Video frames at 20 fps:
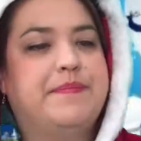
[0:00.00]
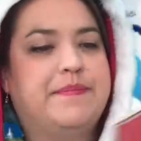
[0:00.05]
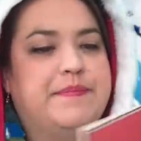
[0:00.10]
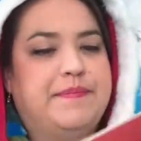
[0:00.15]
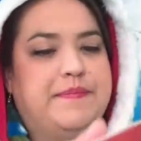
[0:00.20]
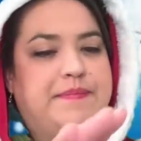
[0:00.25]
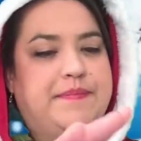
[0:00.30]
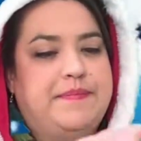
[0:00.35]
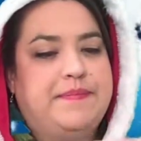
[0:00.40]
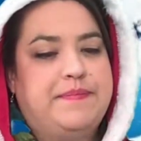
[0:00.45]

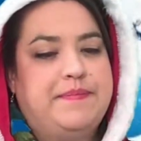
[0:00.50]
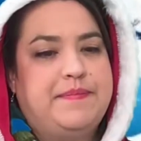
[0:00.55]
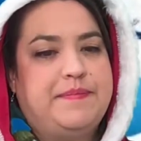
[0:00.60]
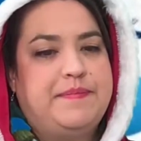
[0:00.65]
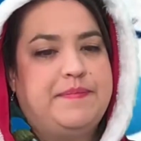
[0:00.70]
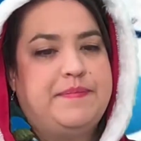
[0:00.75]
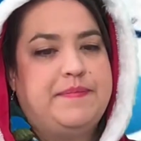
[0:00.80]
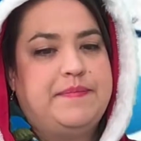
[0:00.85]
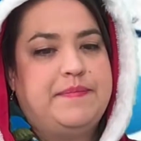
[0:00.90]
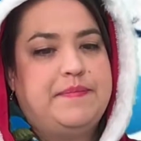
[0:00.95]

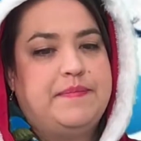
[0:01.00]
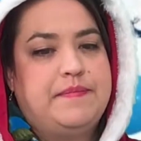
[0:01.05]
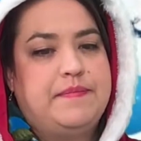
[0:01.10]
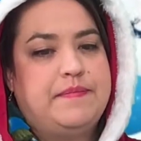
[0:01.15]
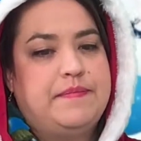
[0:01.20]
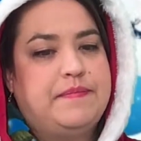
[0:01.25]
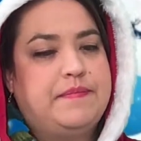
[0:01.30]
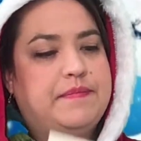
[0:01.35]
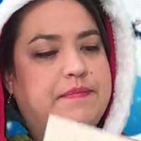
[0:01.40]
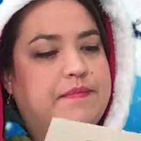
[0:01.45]

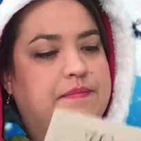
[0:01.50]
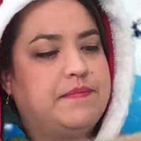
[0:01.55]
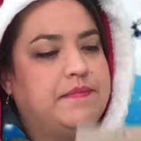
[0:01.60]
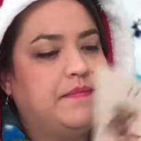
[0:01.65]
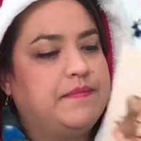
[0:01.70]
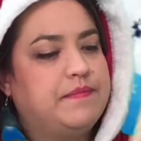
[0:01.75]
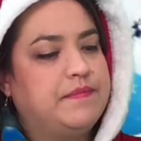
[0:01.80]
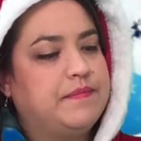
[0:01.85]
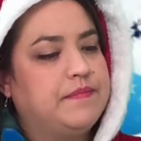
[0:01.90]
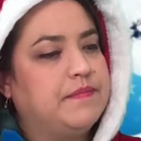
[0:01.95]

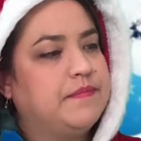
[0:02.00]
(no one is talking)